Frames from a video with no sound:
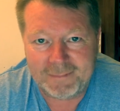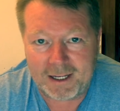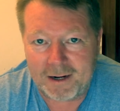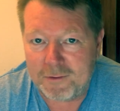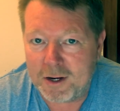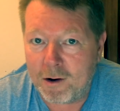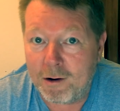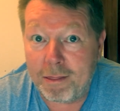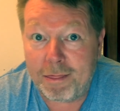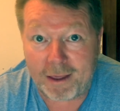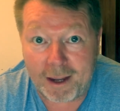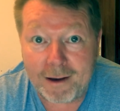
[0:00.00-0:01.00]
And we all
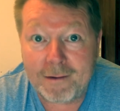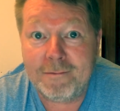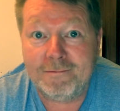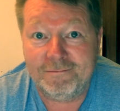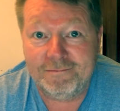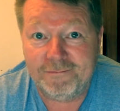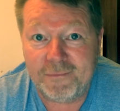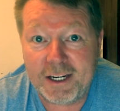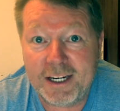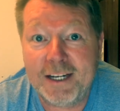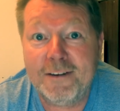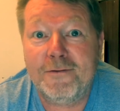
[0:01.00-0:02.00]
think
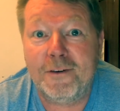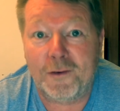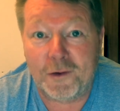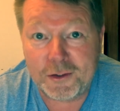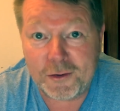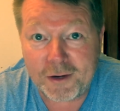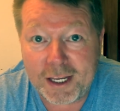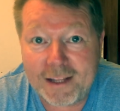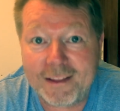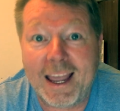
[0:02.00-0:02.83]
we're in for a treat